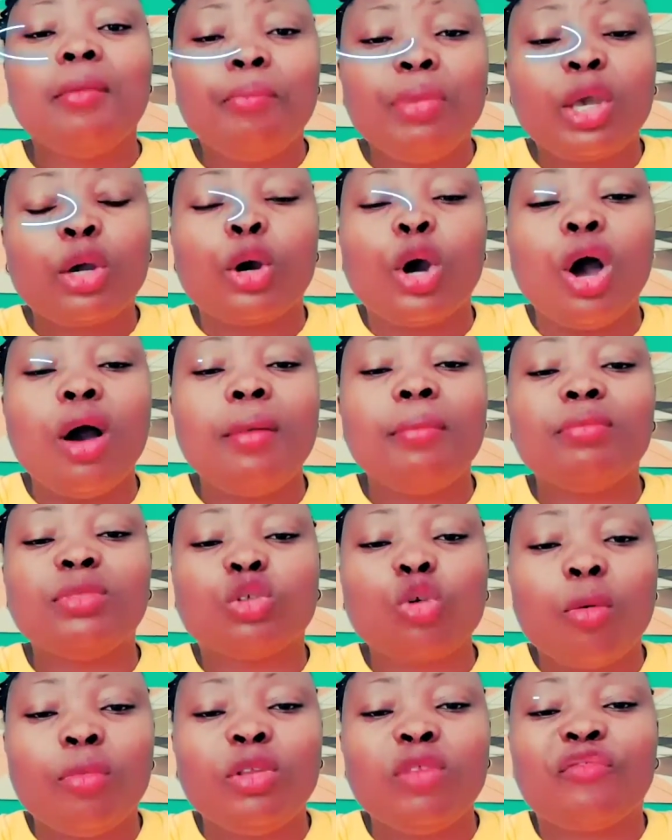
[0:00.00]

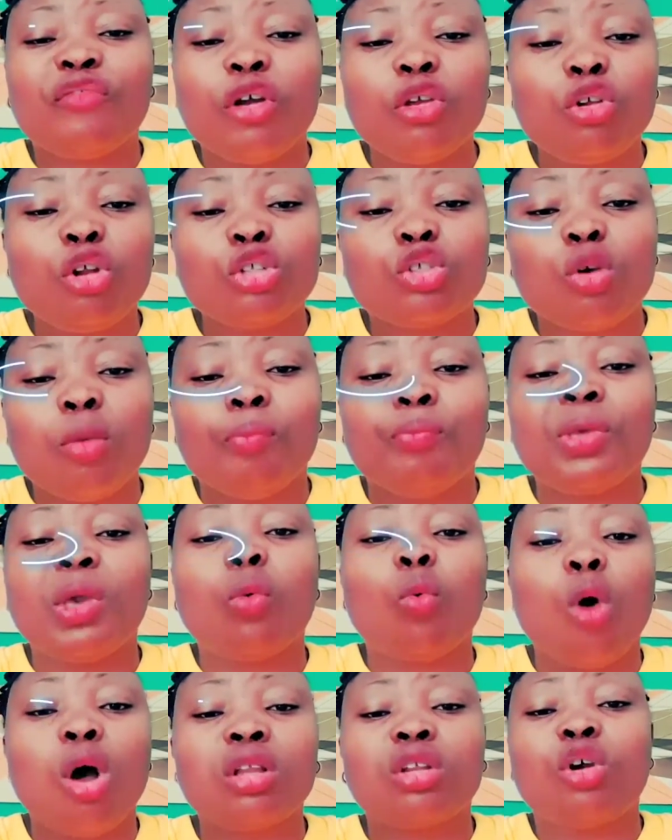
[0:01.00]

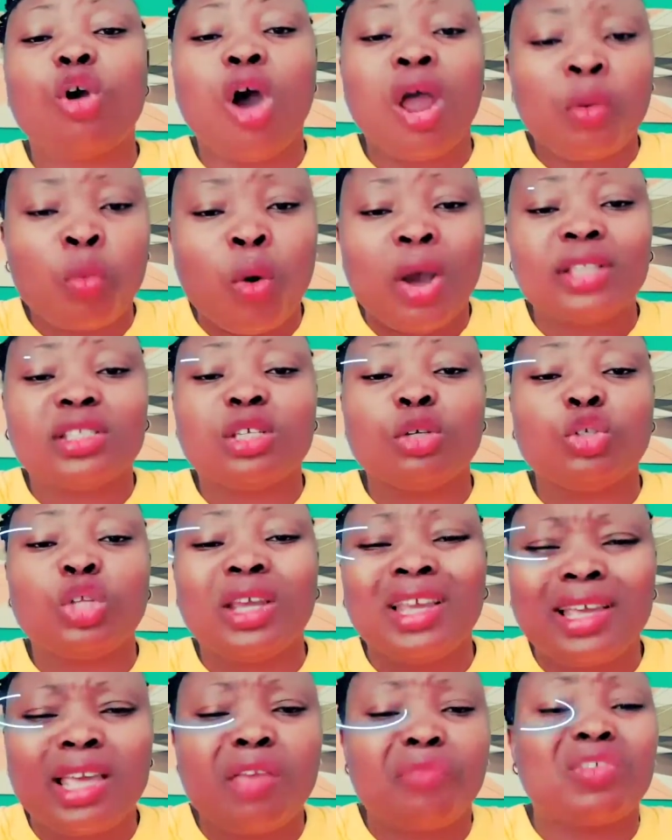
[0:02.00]
what God wants you, the
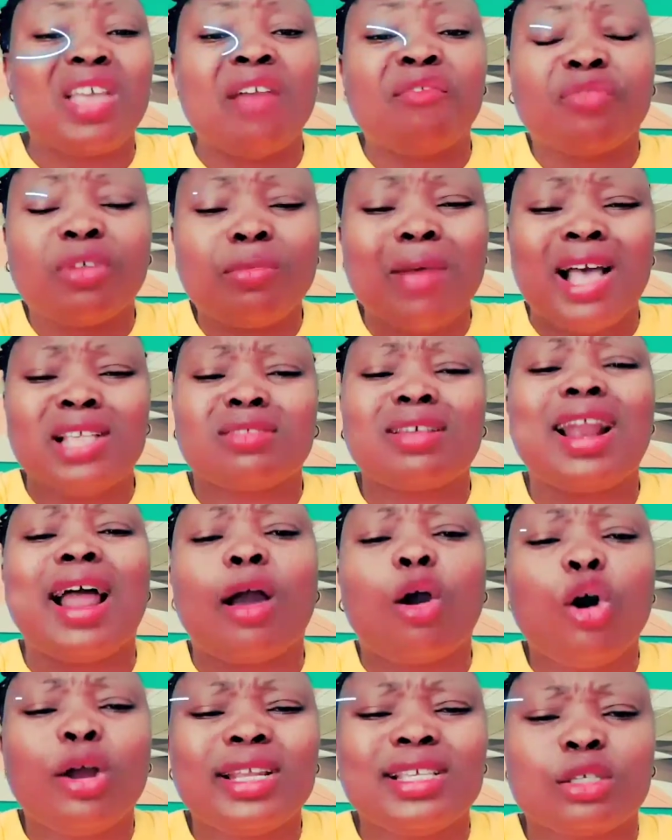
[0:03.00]
gift. As far
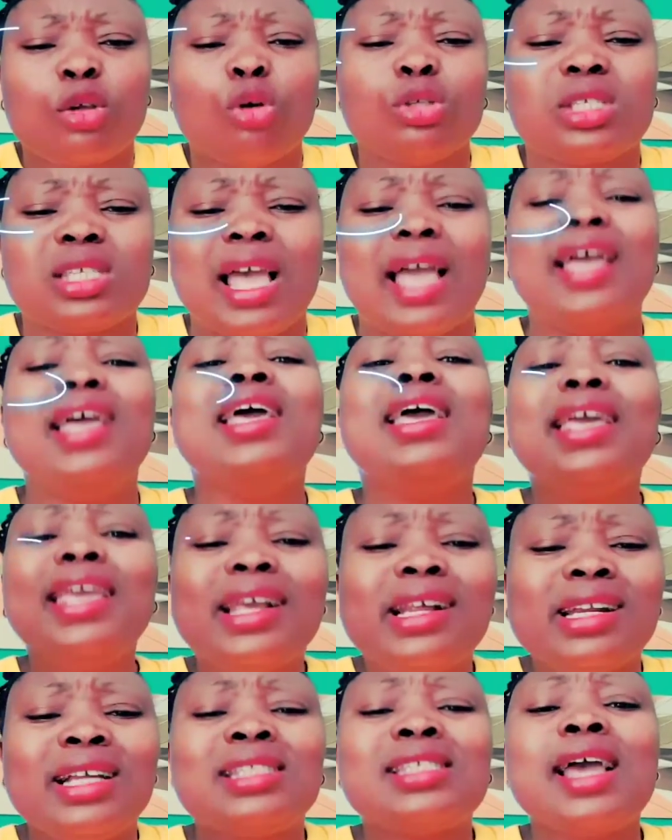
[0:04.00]
as God is concerned, He
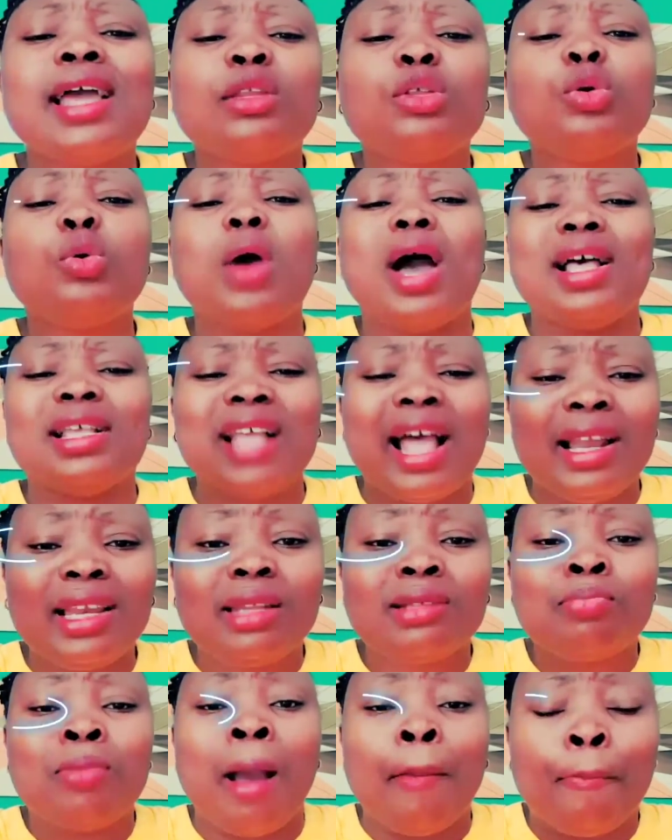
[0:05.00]
created you and
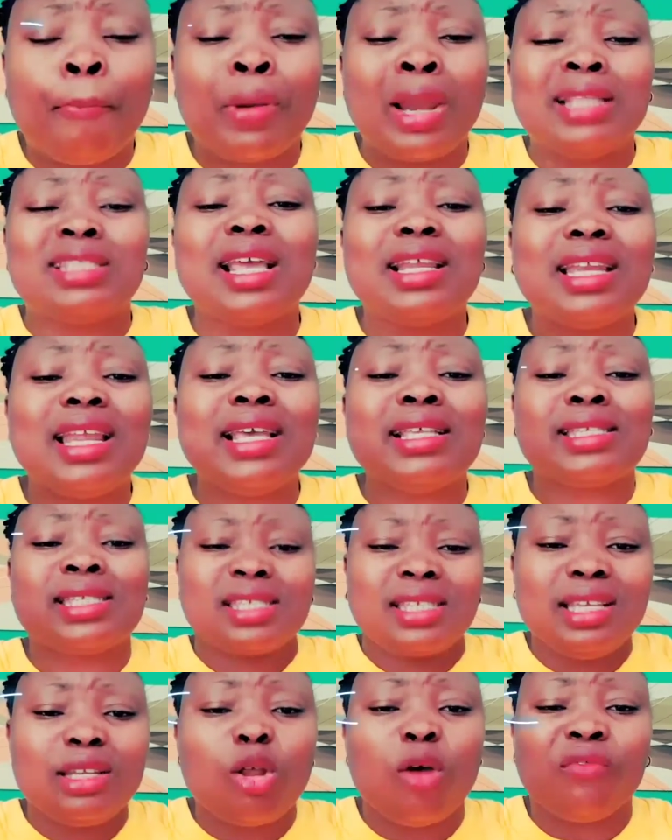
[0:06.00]
planted a
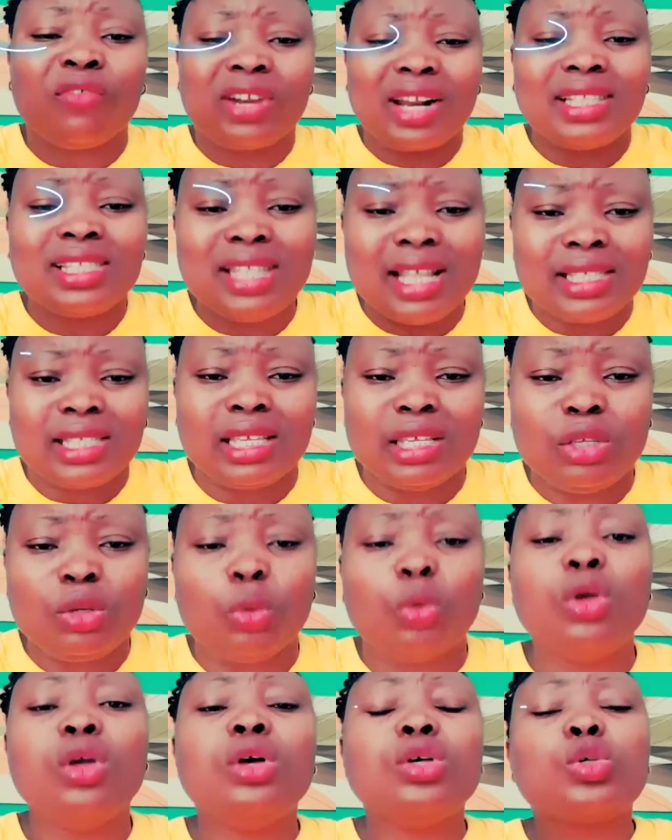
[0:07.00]
seed of greatness in
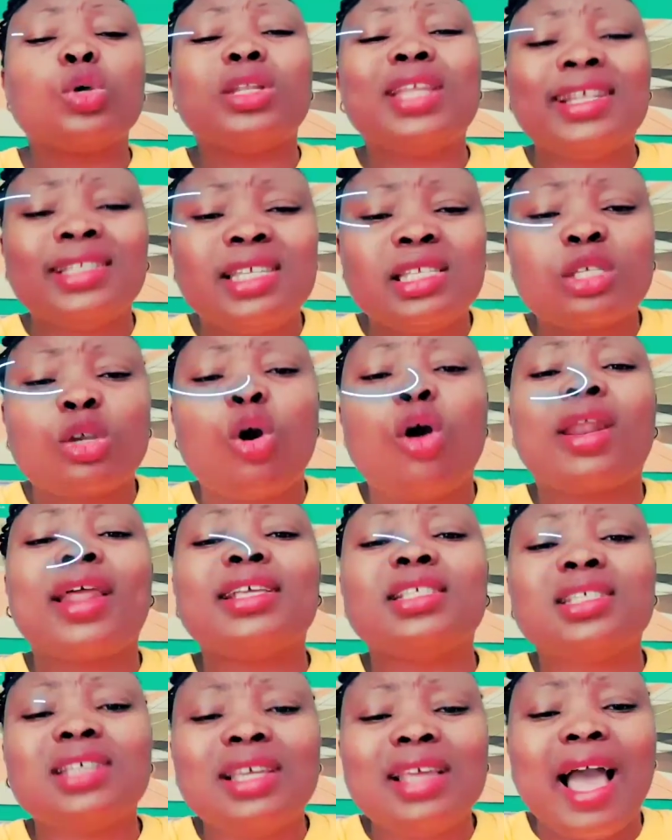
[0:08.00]
you. So they
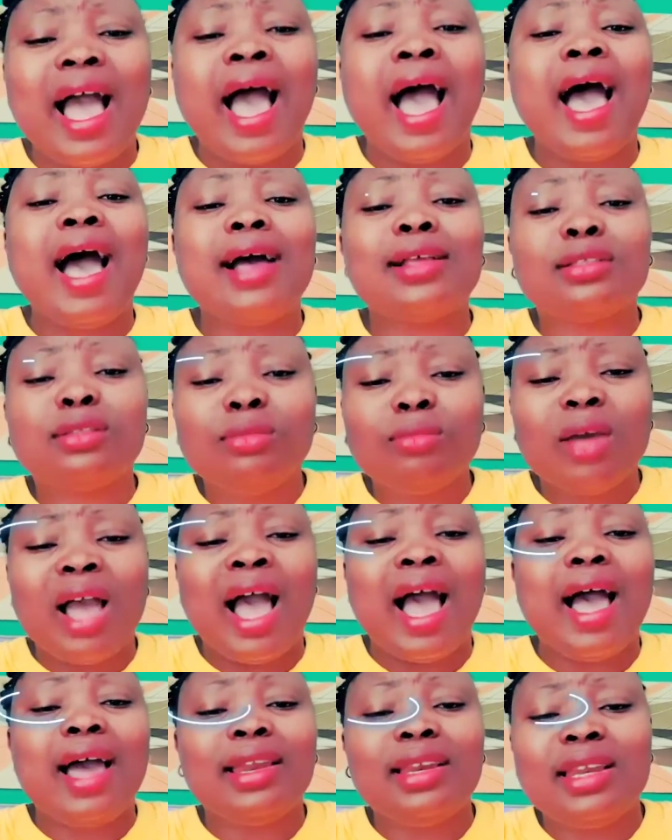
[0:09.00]
discourage
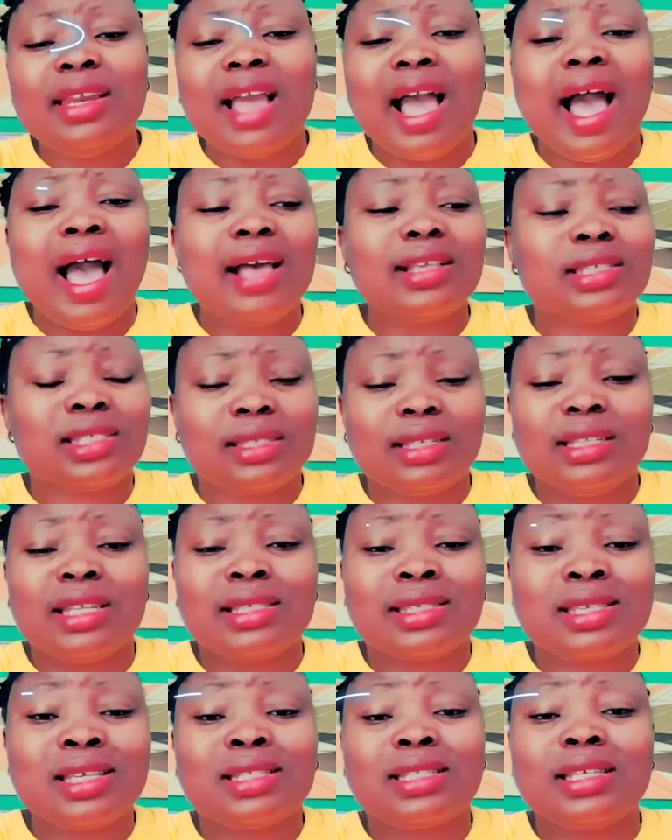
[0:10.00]
us, the
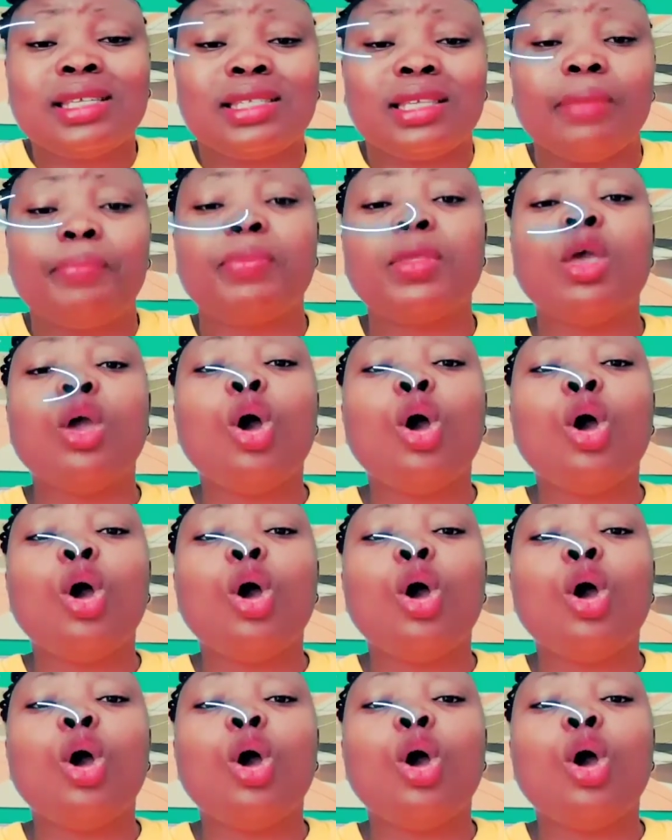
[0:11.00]
citizen,